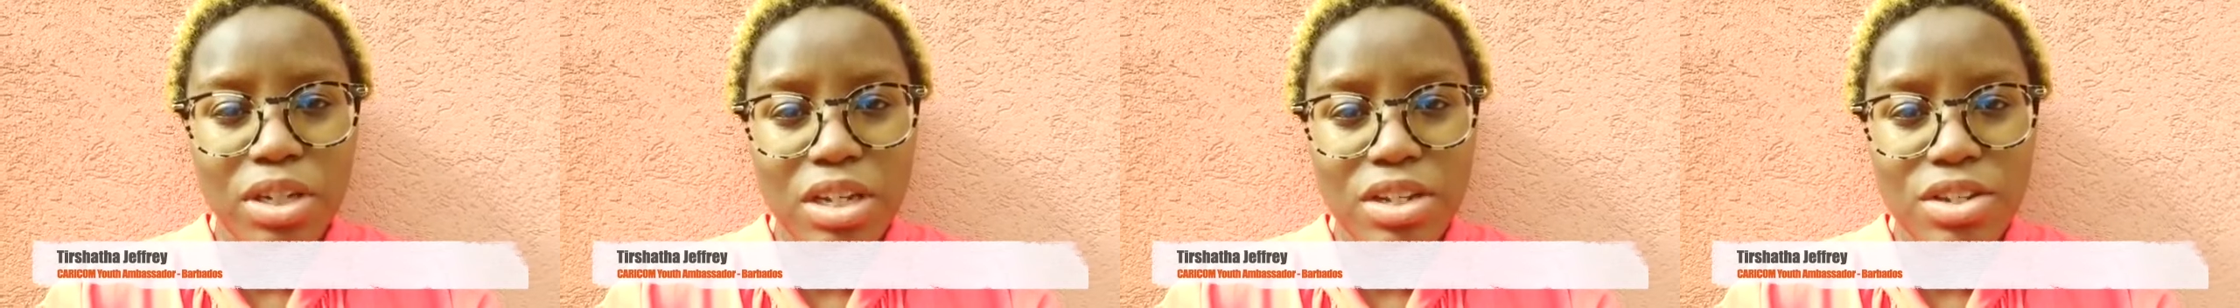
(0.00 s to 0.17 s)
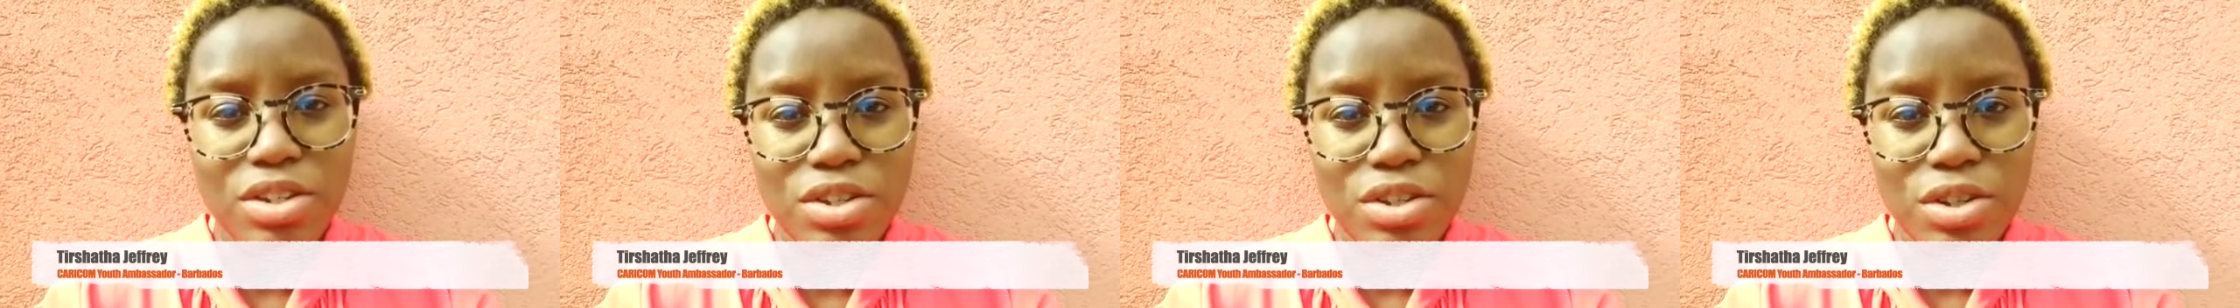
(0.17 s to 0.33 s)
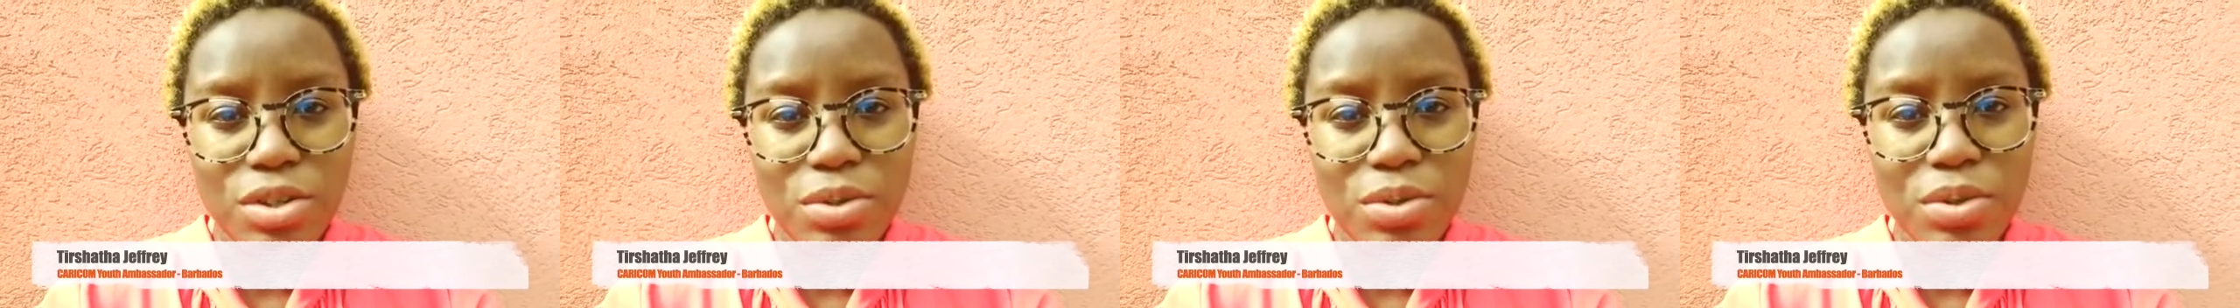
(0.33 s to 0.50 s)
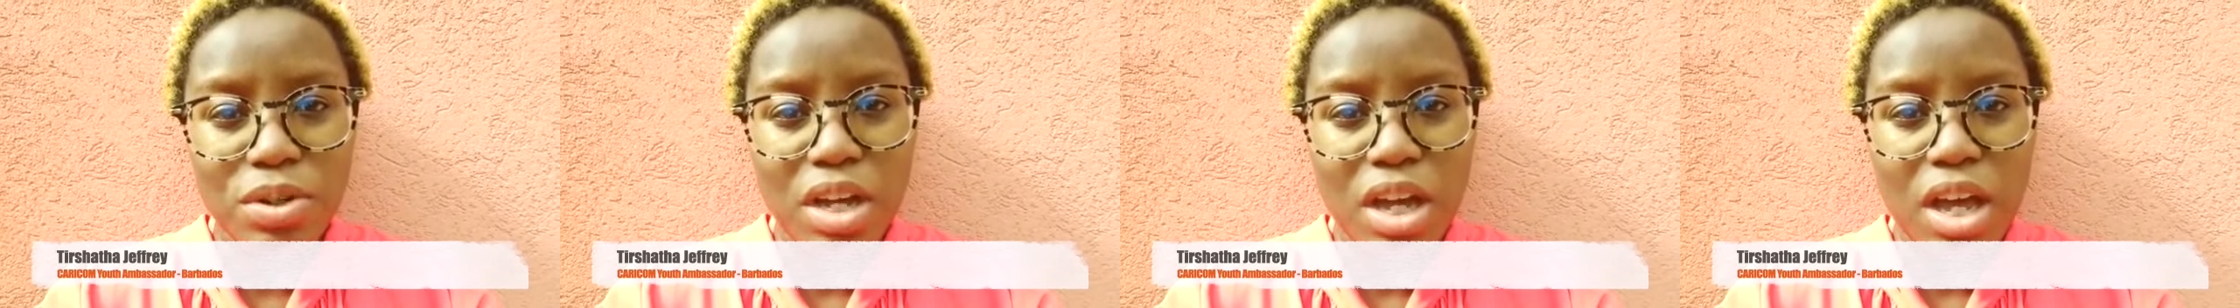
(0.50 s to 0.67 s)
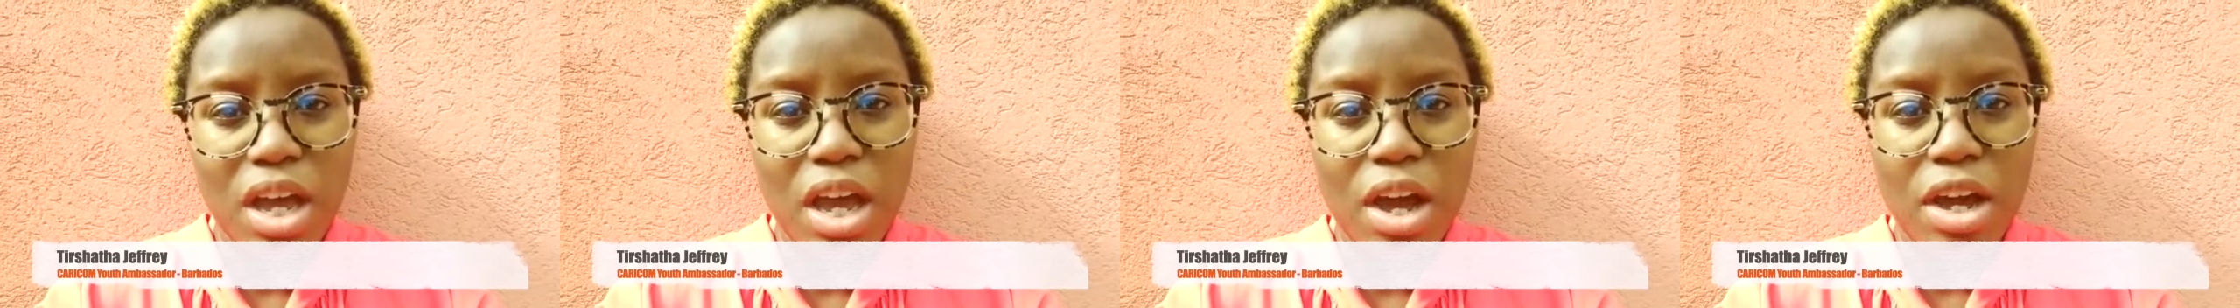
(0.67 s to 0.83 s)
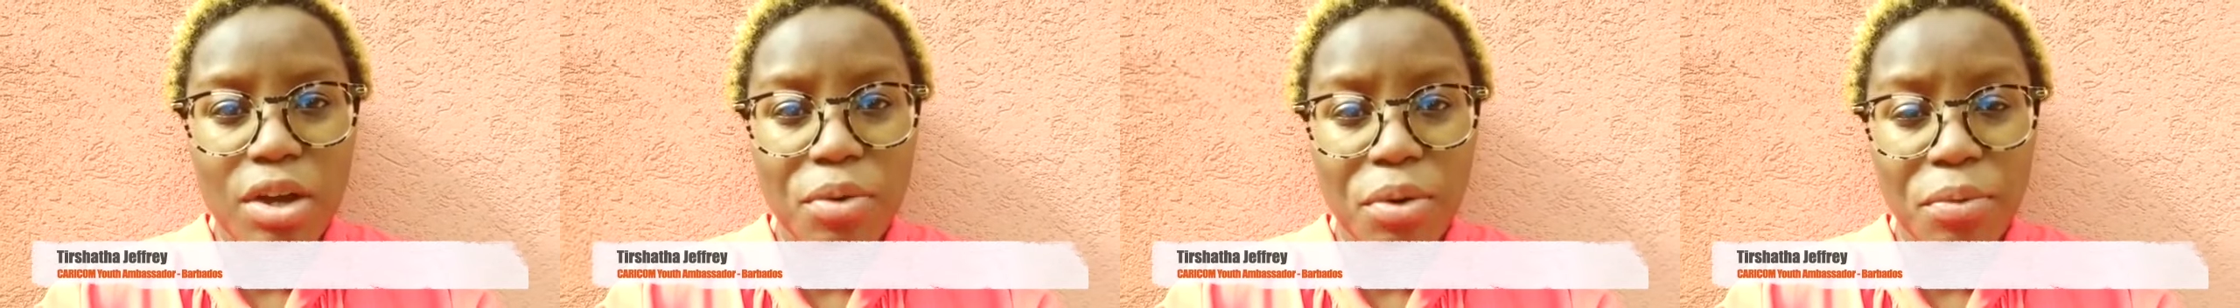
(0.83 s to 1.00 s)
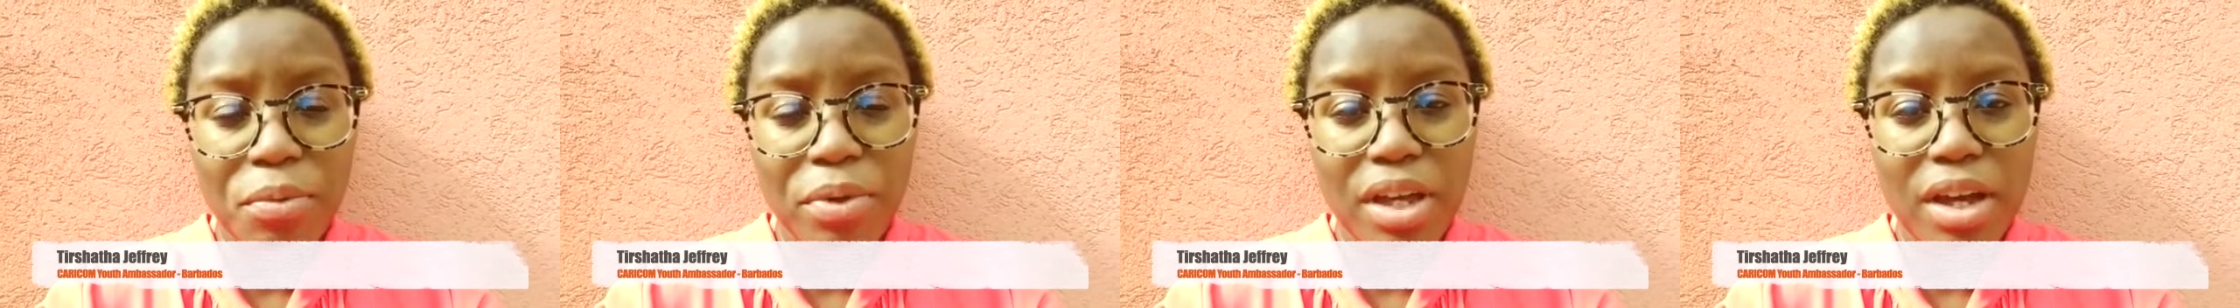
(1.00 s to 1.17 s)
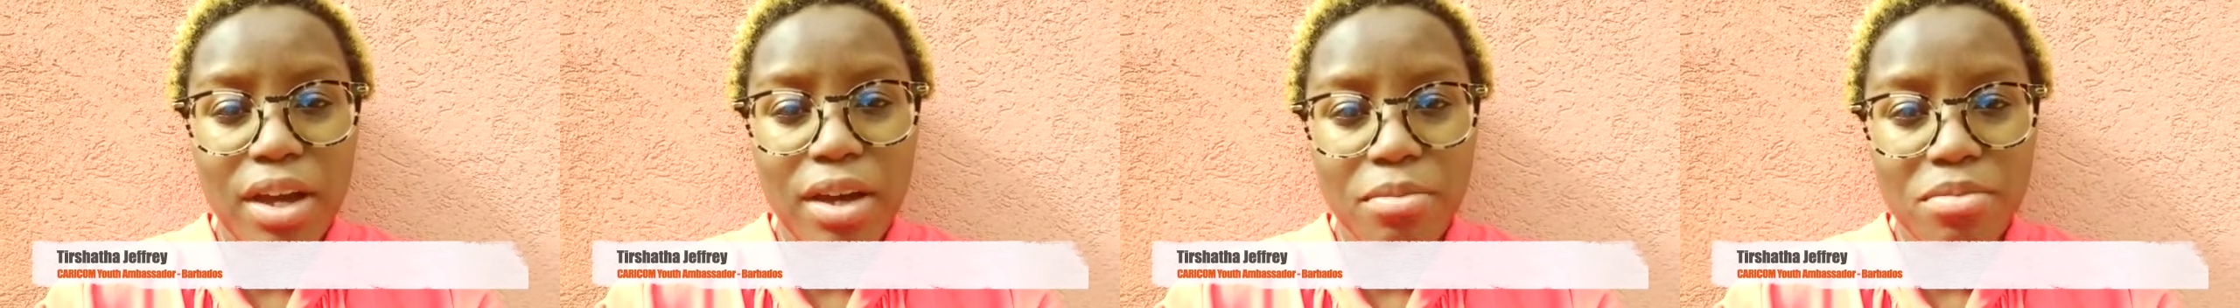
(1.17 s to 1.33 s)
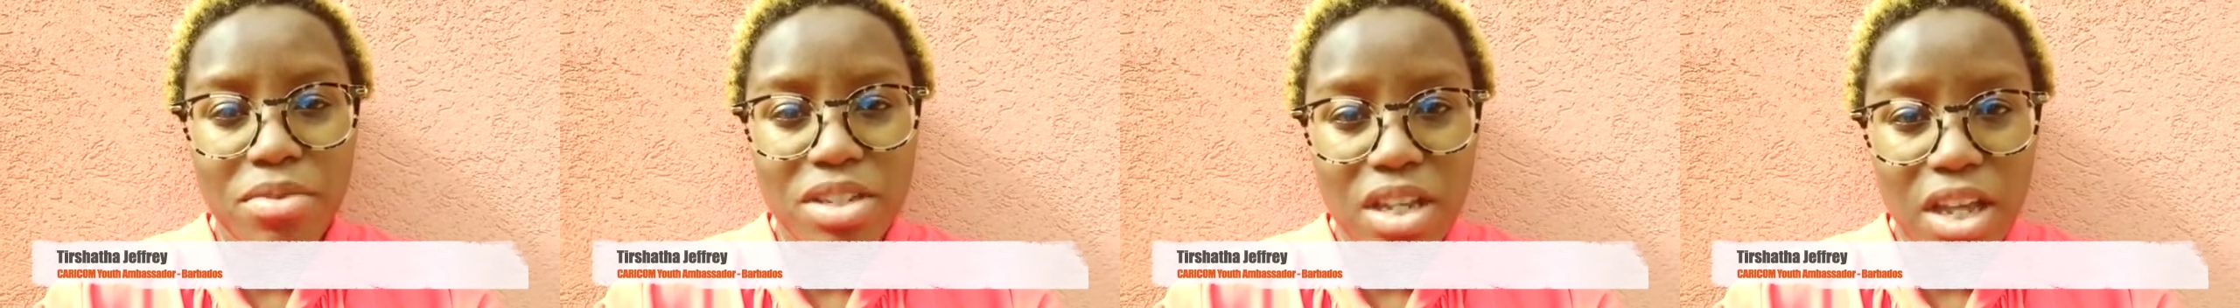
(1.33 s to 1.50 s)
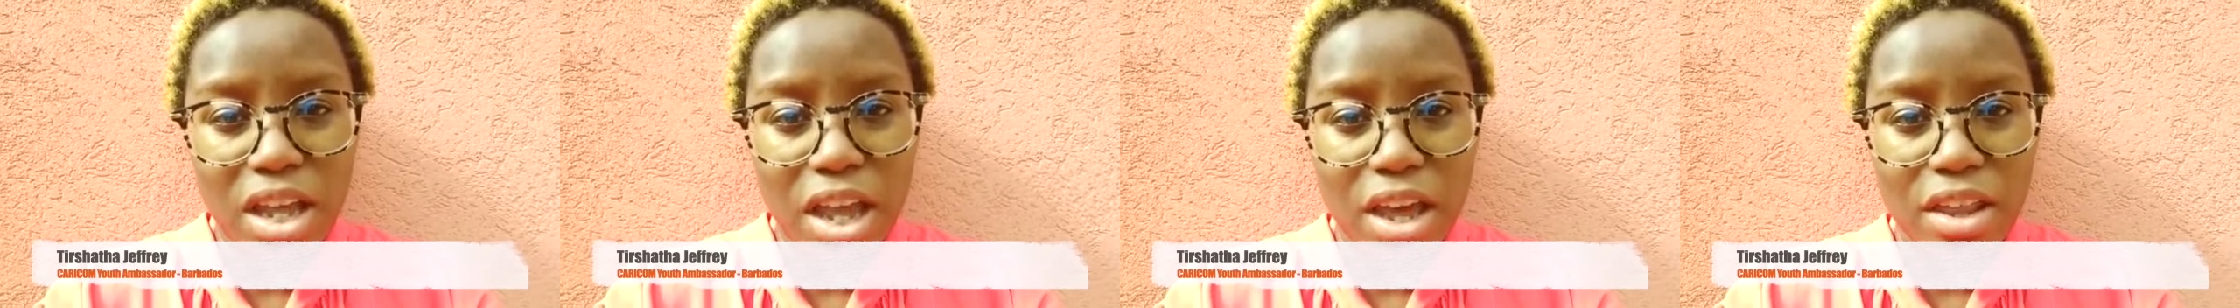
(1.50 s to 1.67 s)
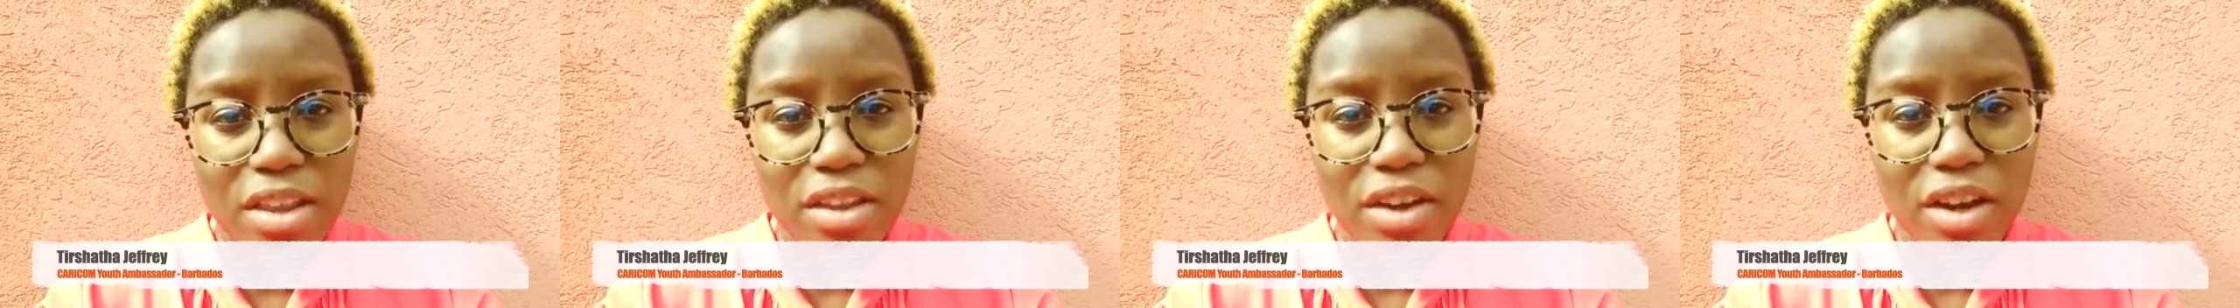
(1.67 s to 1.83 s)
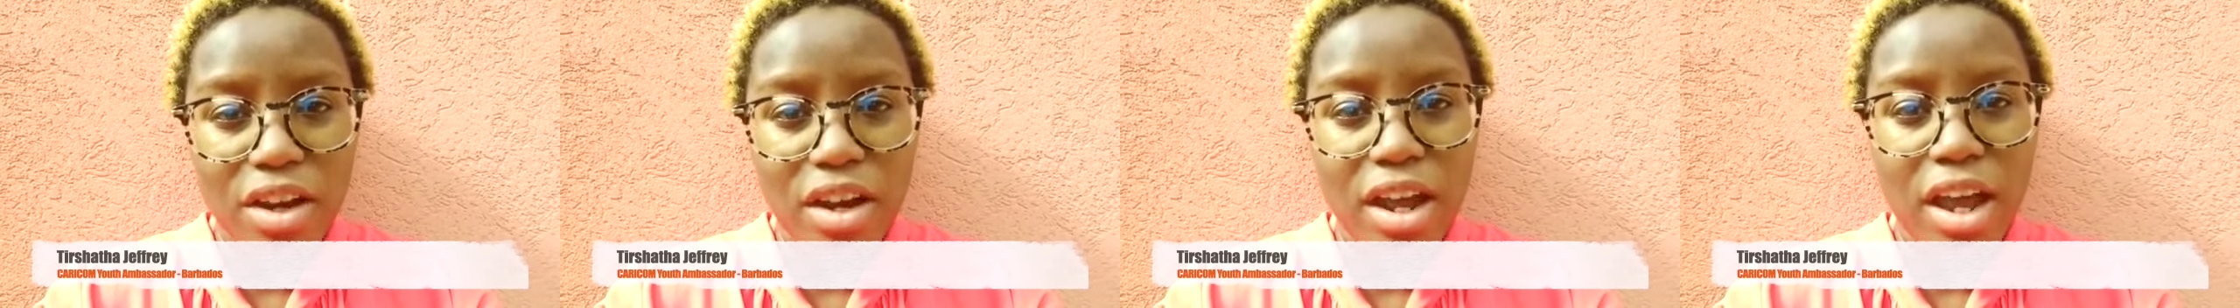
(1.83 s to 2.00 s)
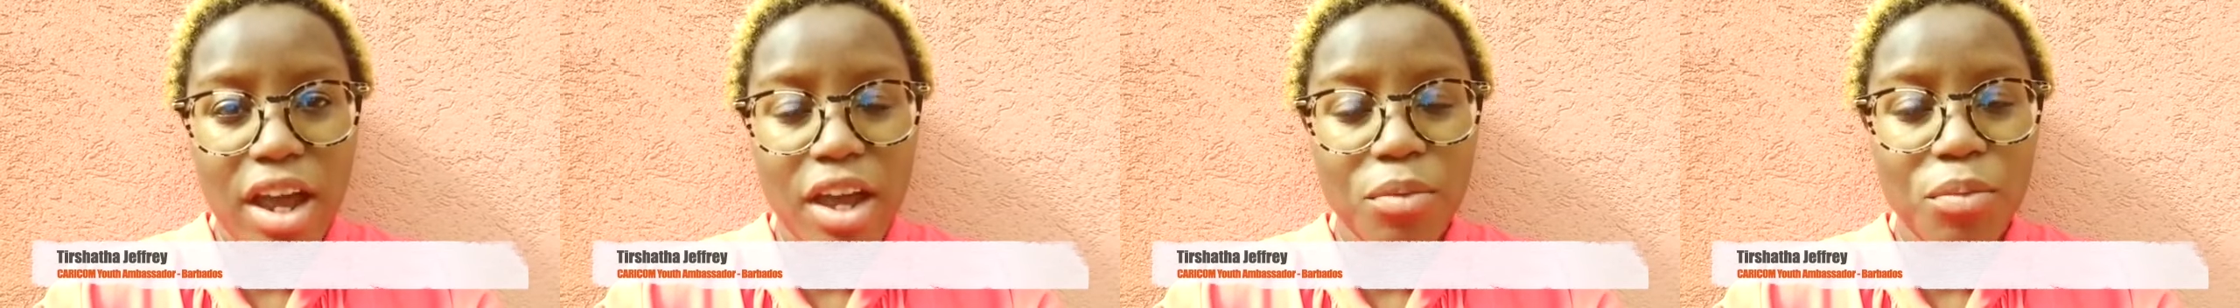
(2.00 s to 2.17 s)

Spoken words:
can do when we come together